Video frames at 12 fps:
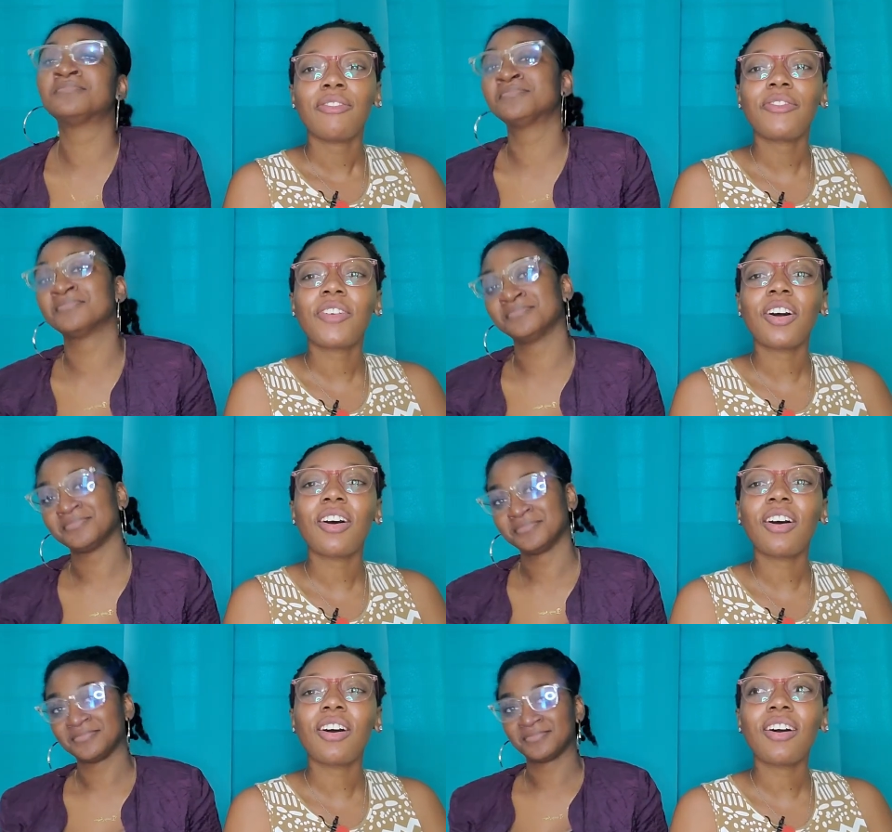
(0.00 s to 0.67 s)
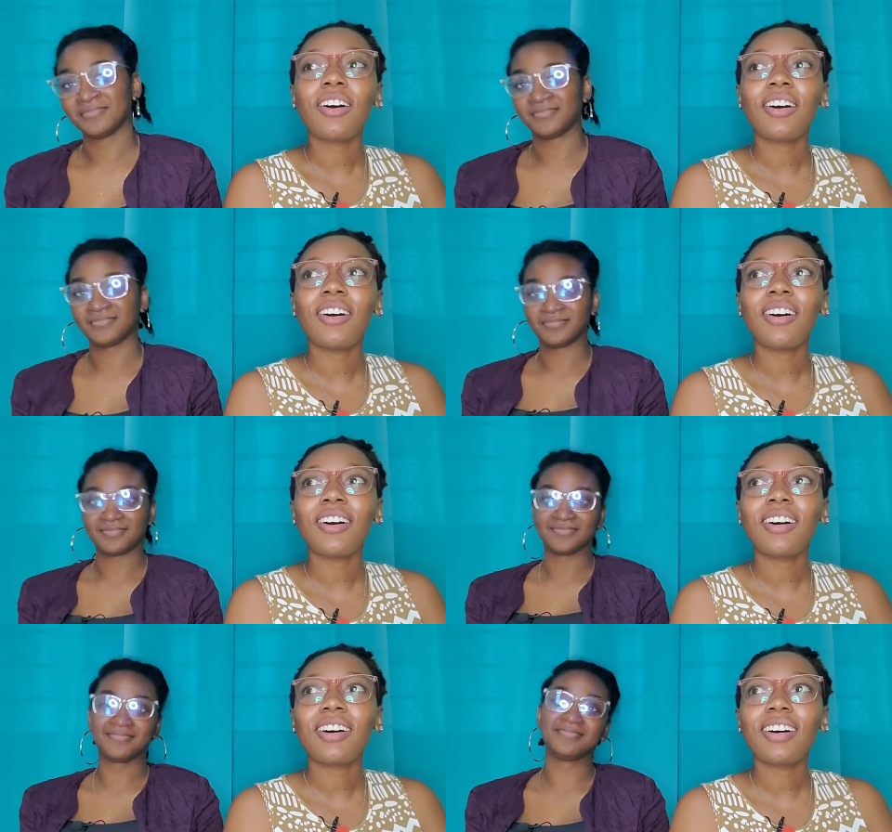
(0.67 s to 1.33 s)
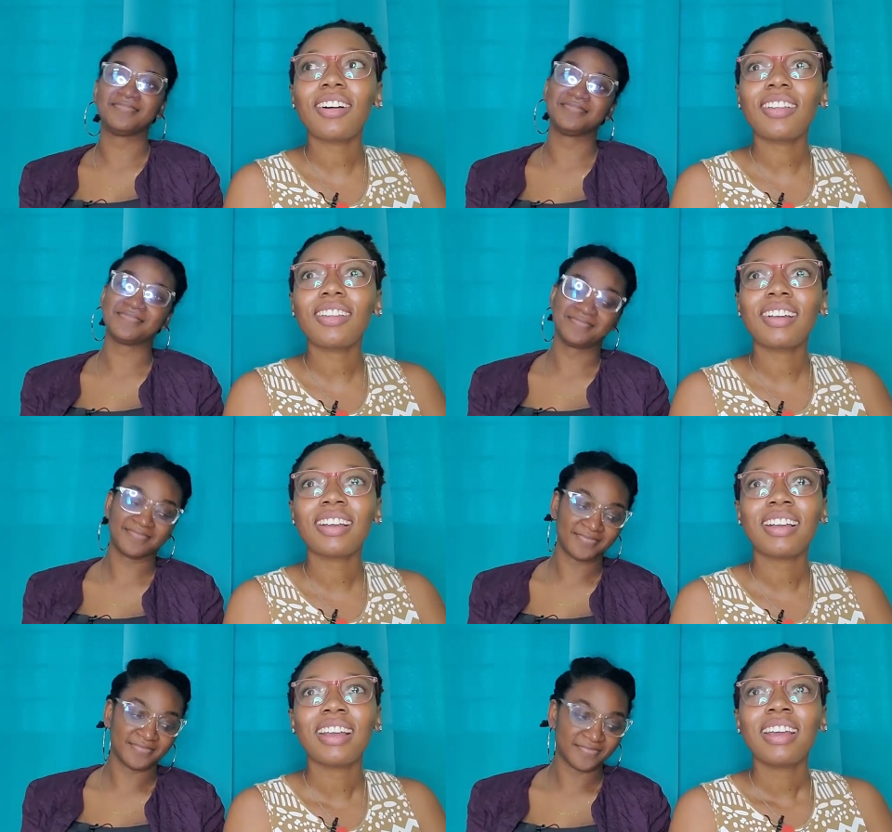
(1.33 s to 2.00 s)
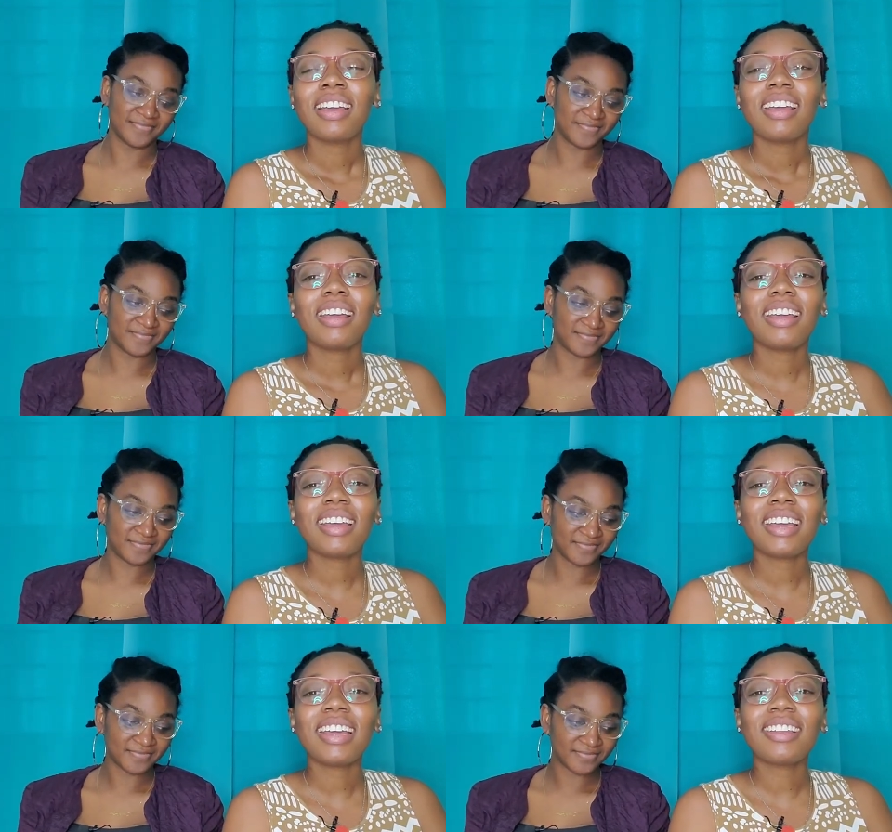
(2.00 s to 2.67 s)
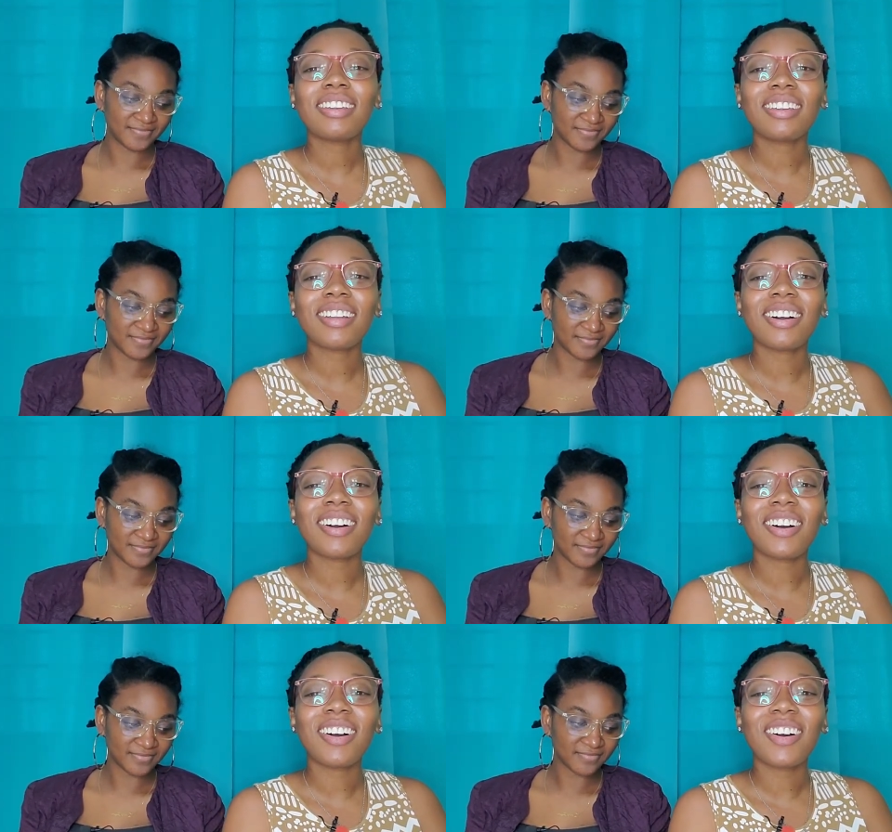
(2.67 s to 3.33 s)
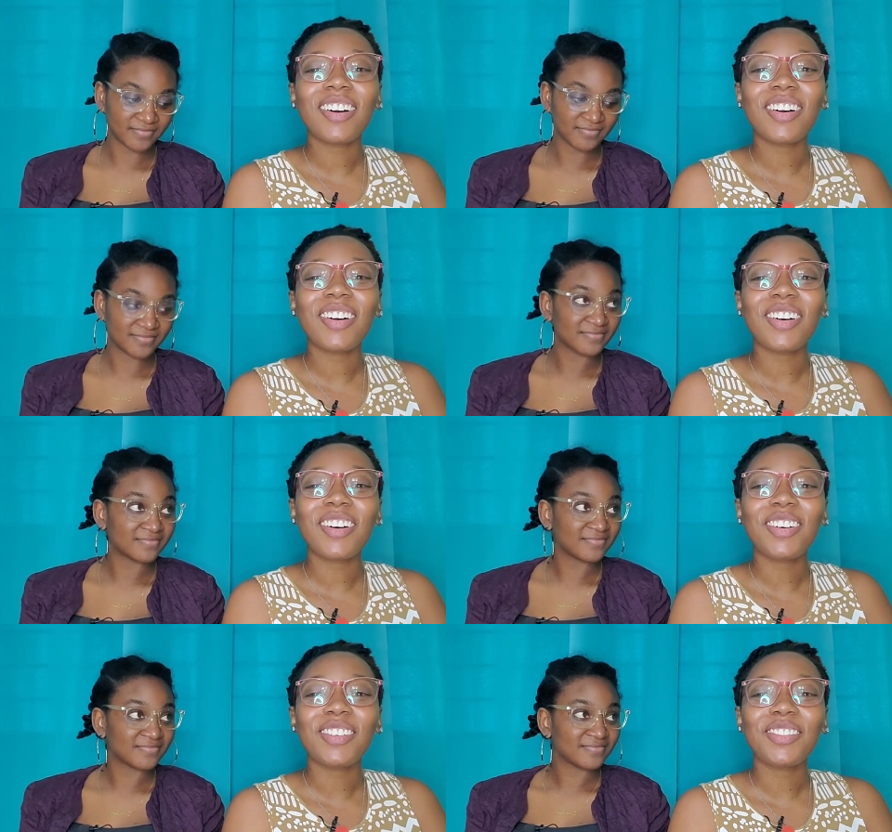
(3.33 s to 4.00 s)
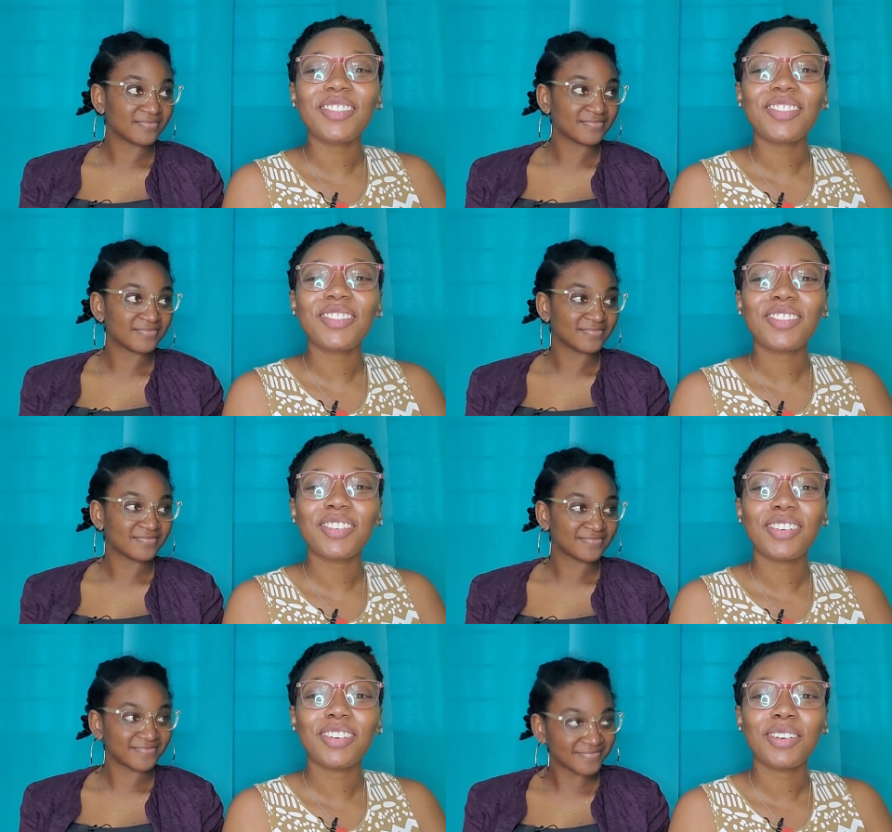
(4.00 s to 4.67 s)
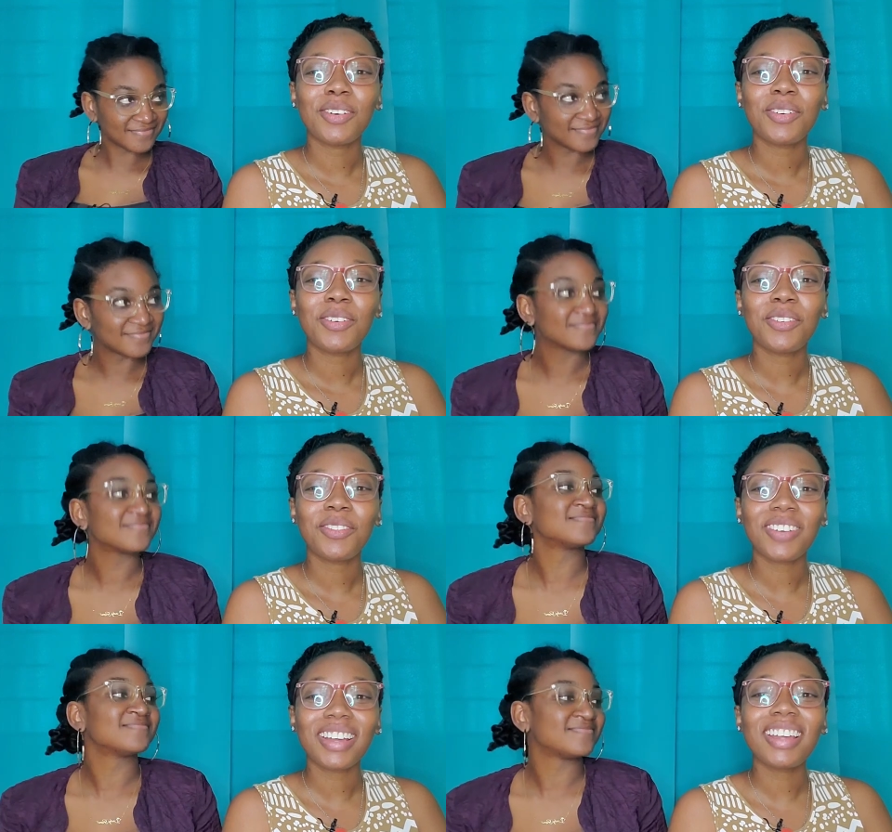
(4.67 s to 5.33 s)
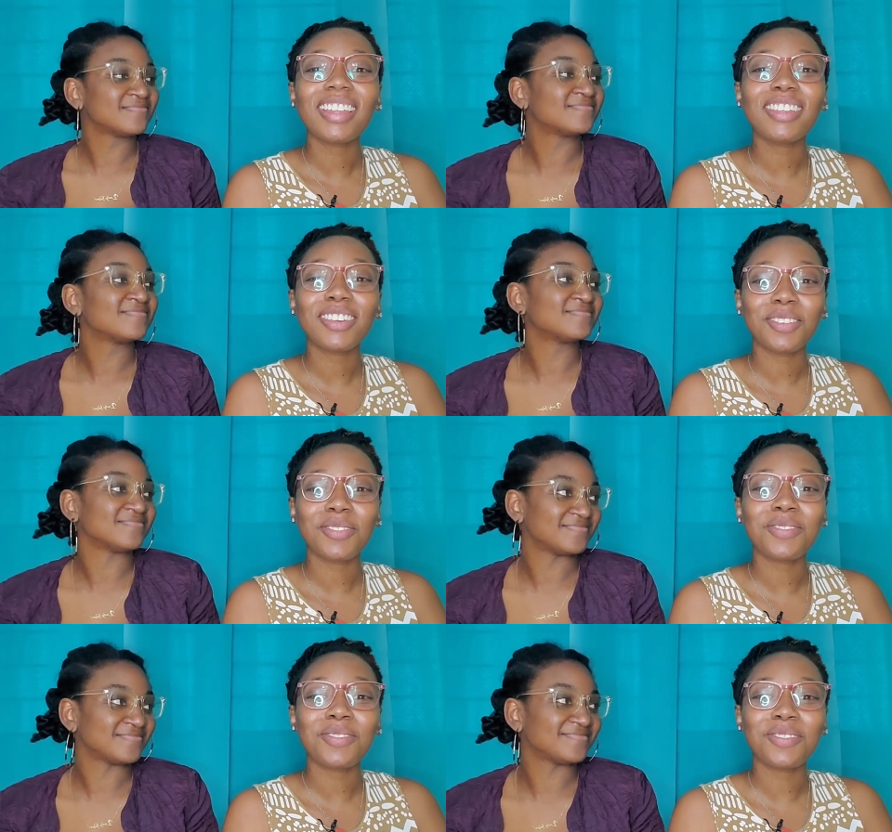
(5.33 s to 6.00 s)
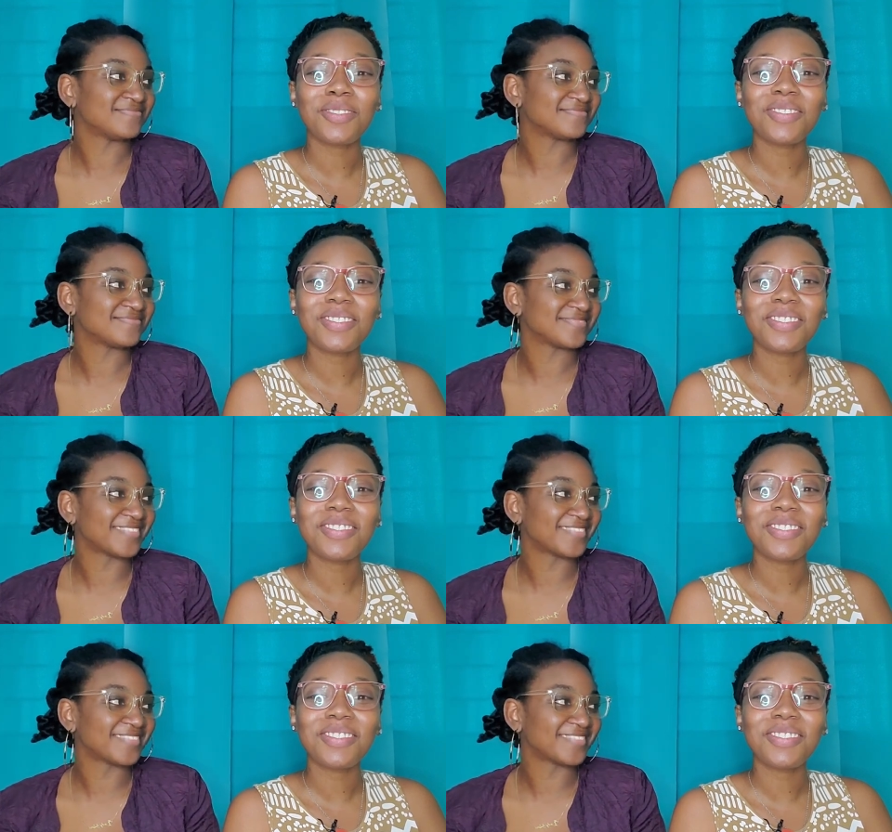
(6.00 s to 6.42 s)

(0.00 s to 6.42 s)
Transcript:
Speaker 1: Fall in love with you.